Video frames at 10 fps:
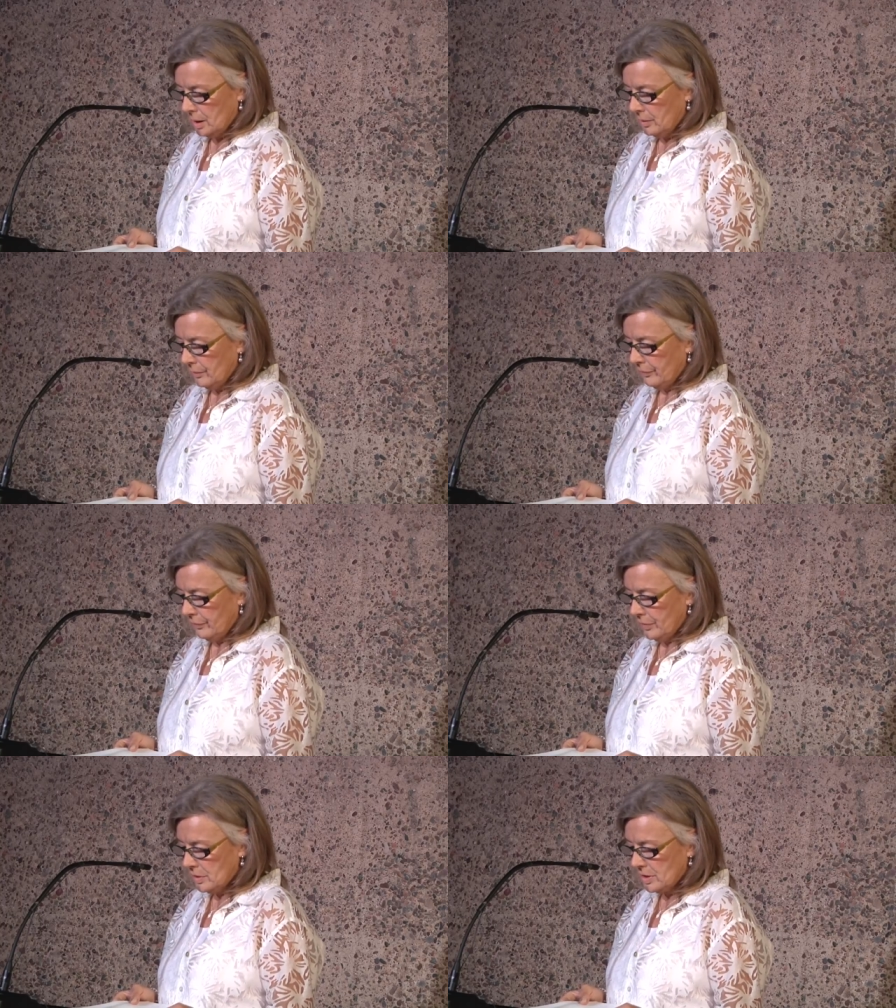the
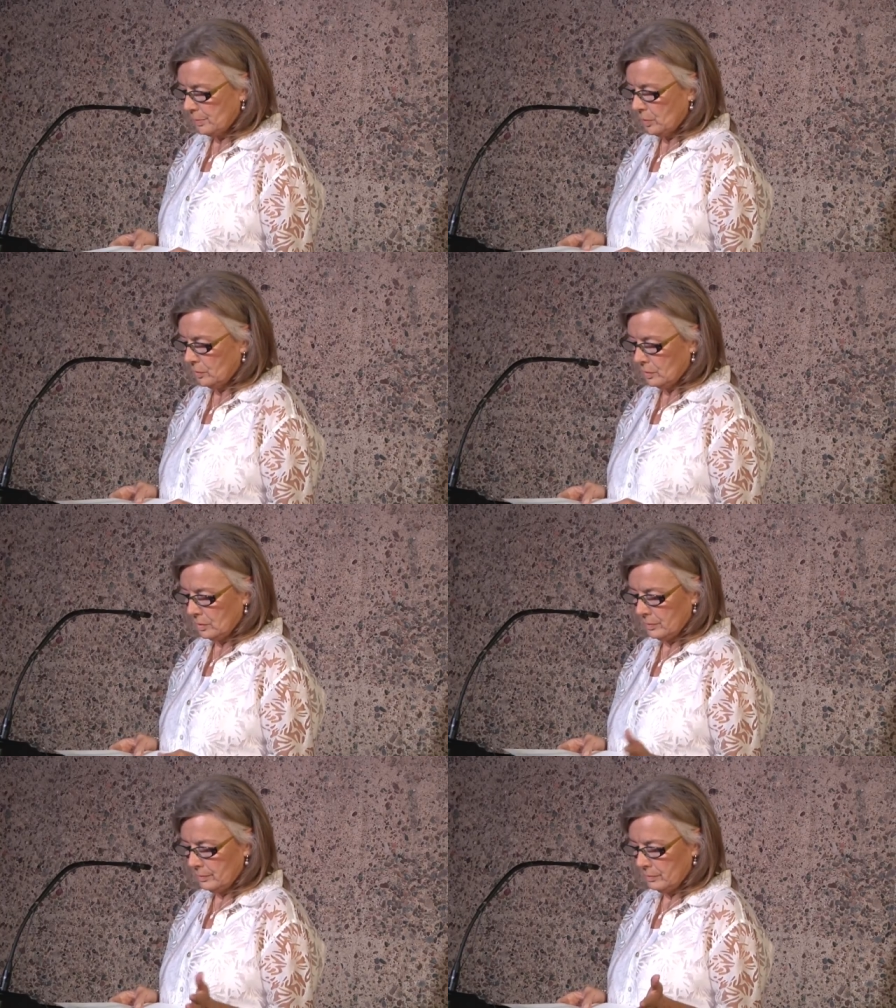first
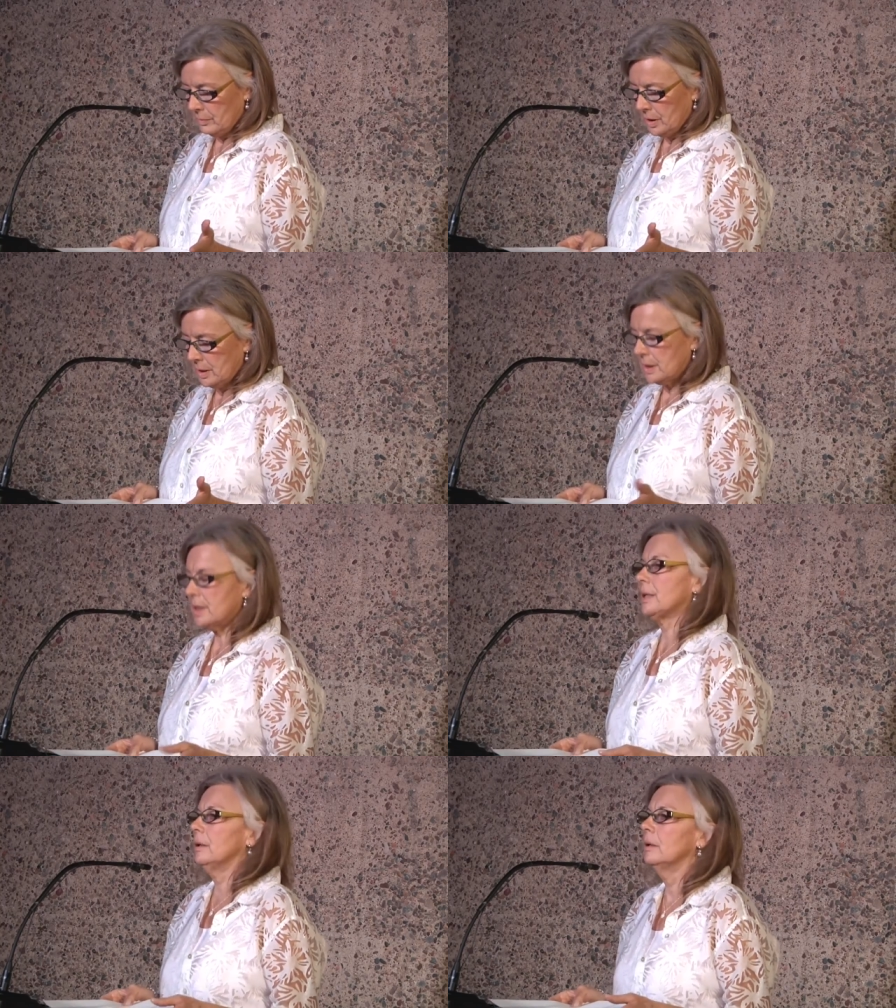poem
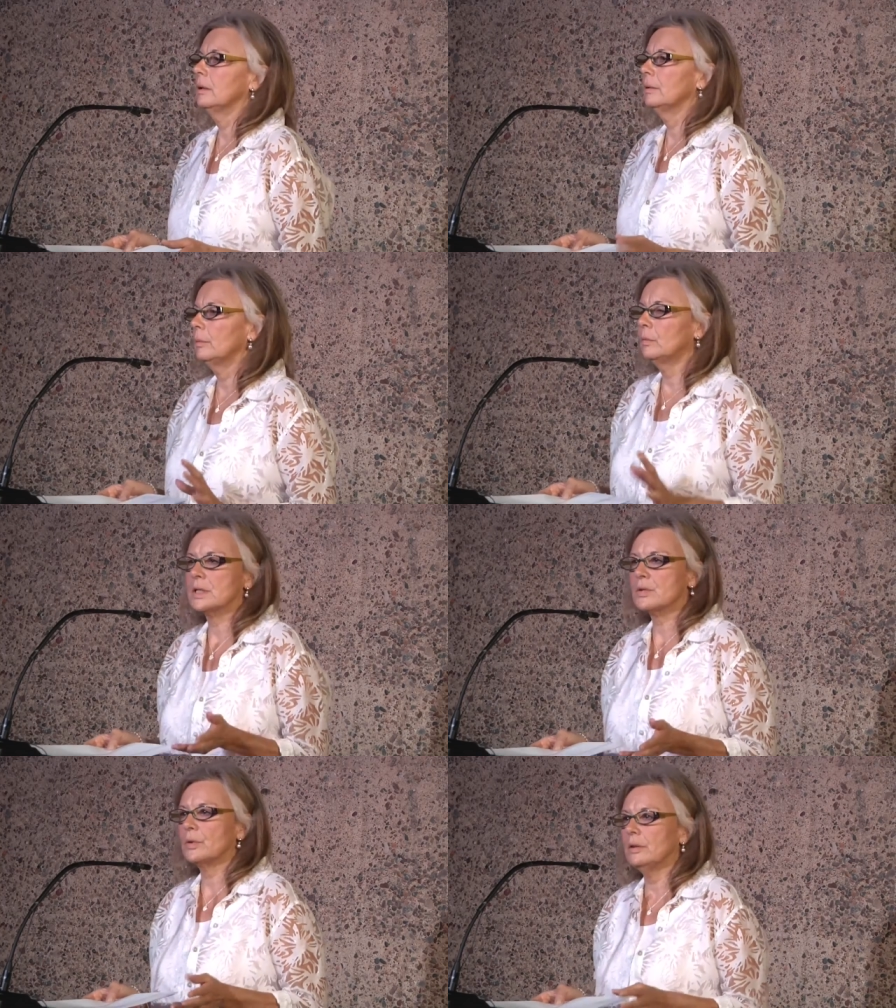is, uh,
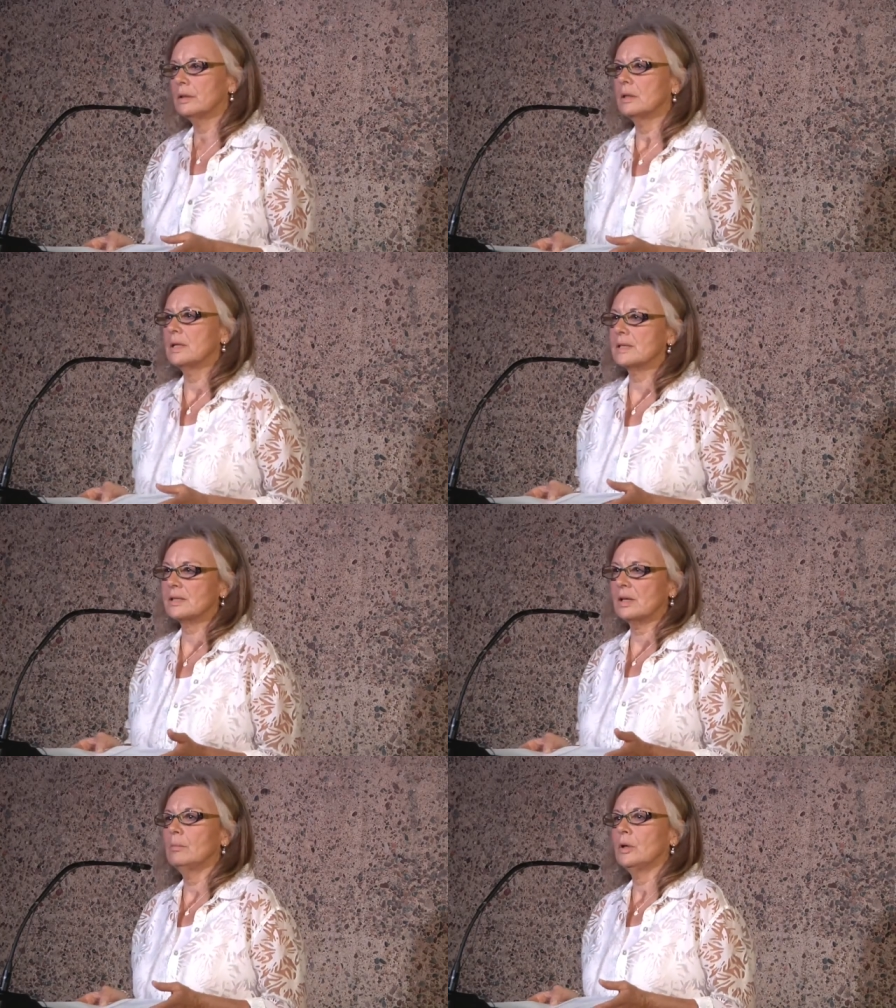was written this
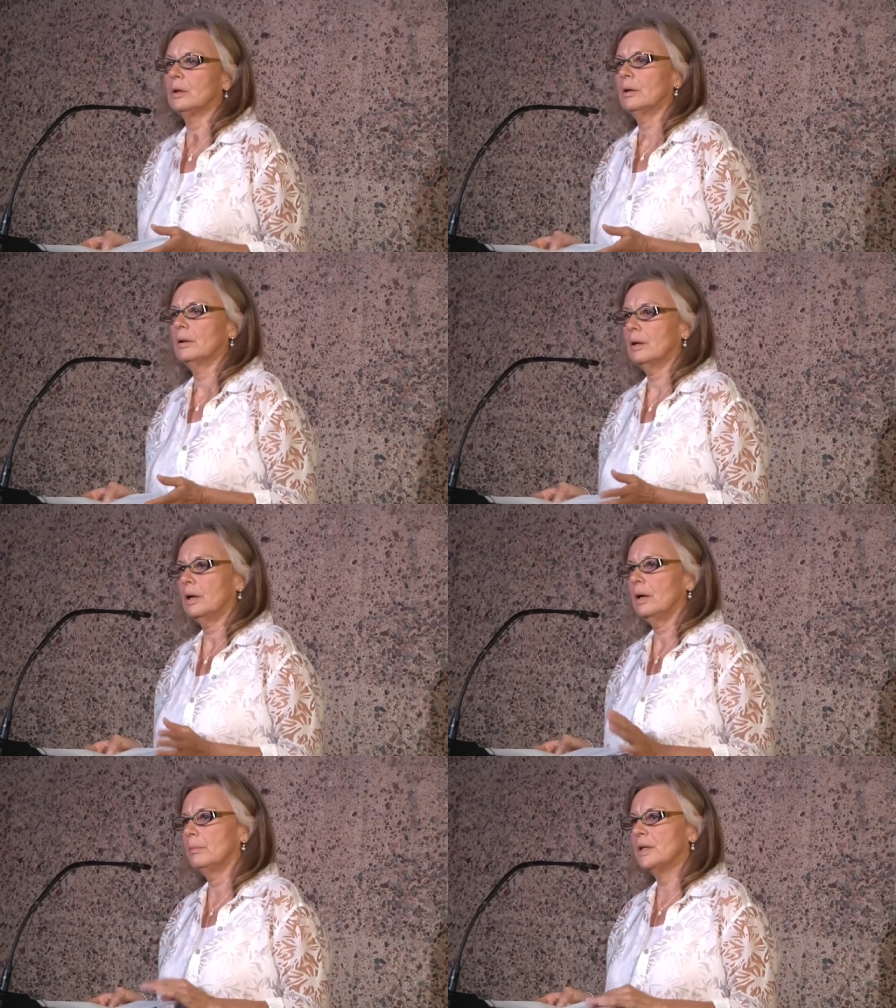summer,
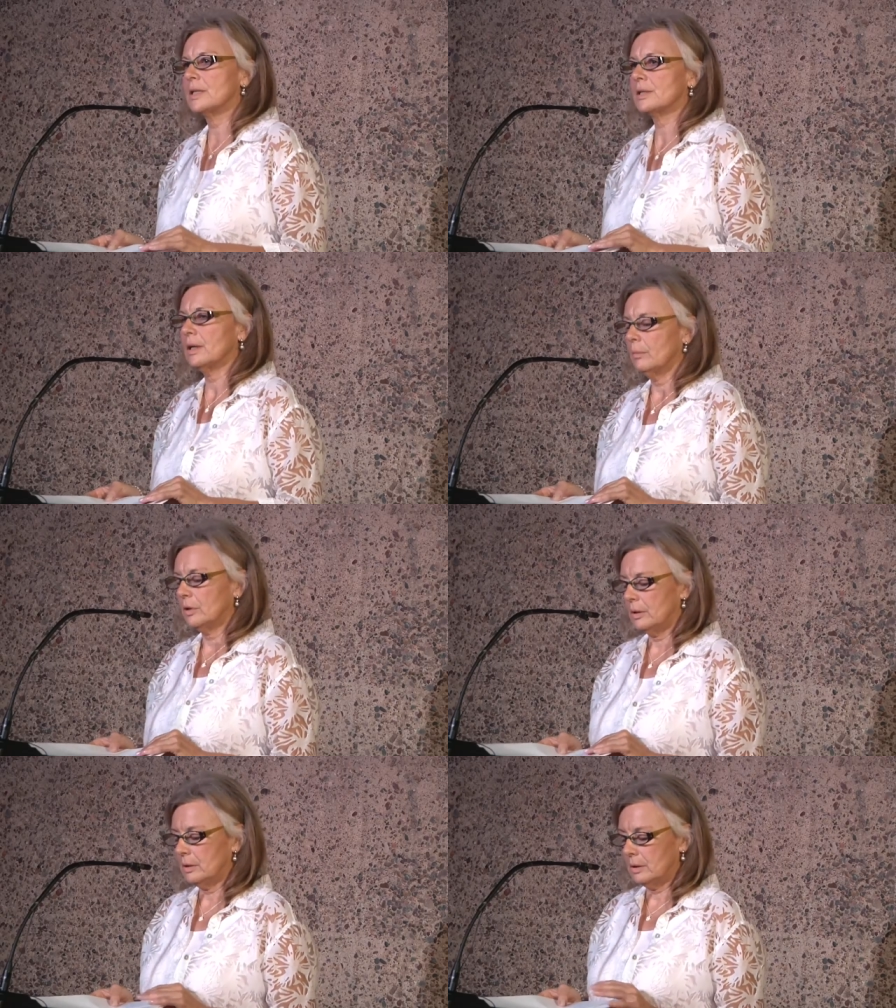uh,
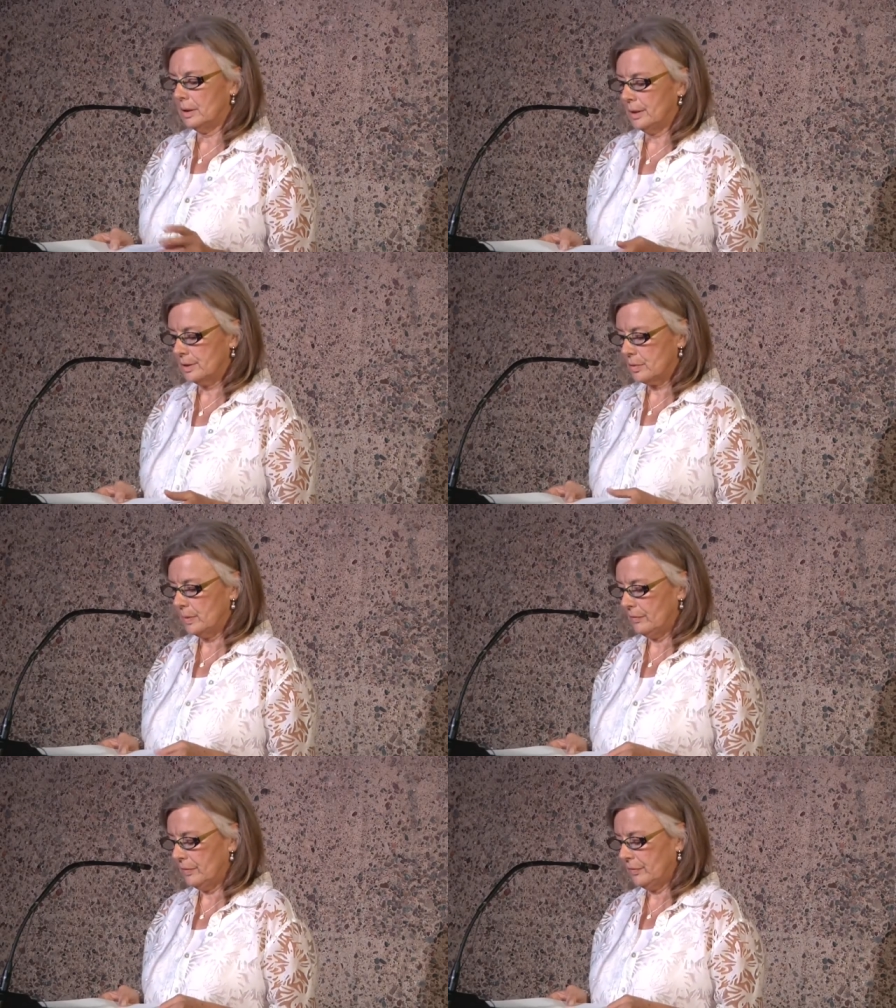midsummer uh,
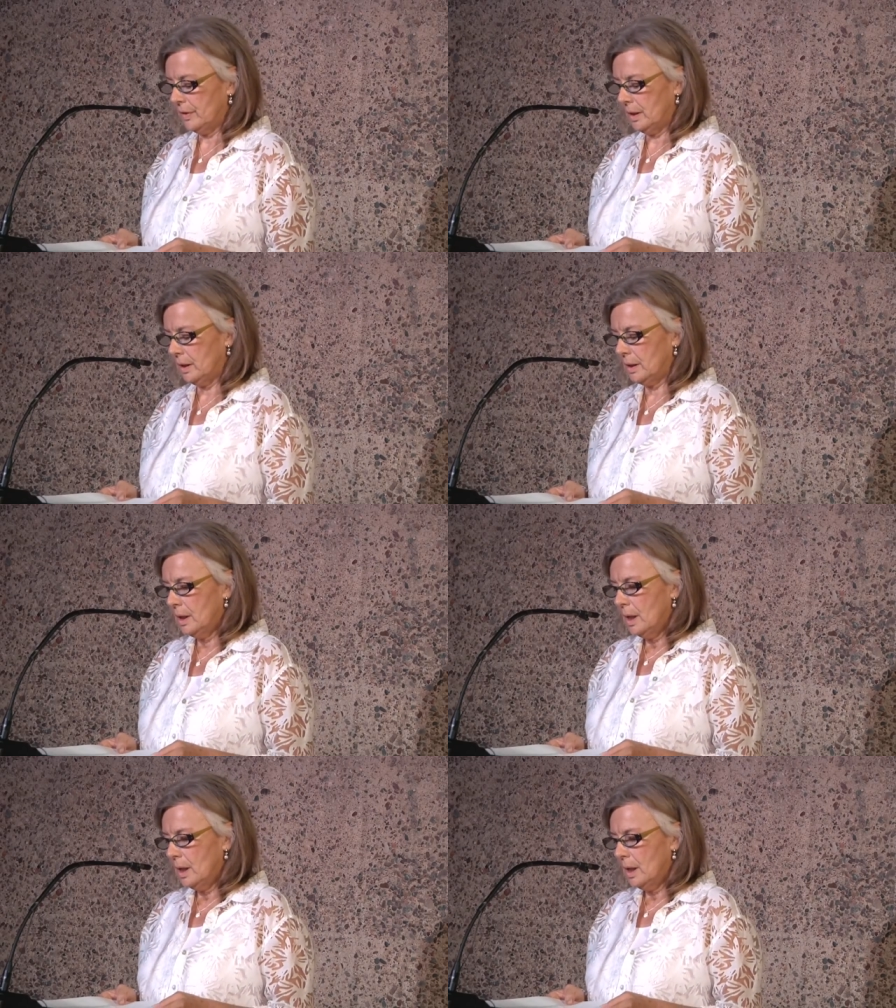twenty fifteen,